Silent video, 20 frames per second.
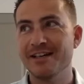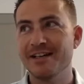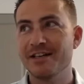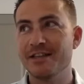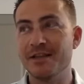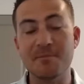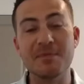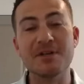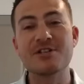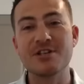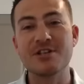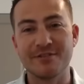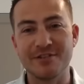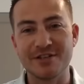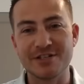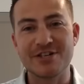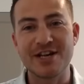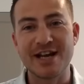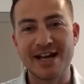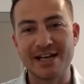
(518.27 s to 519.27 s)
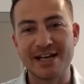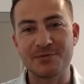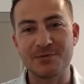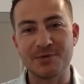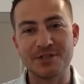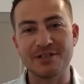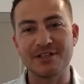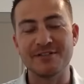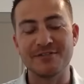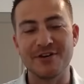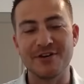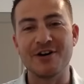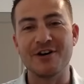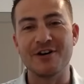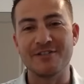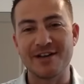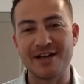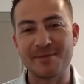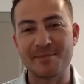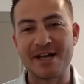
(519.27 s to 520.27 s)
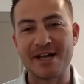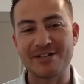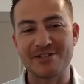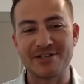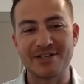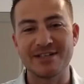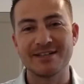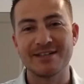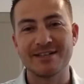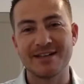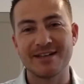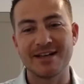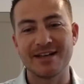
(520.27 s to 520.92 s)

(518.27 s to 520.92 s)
mission of Unchained will evolve, I imagine.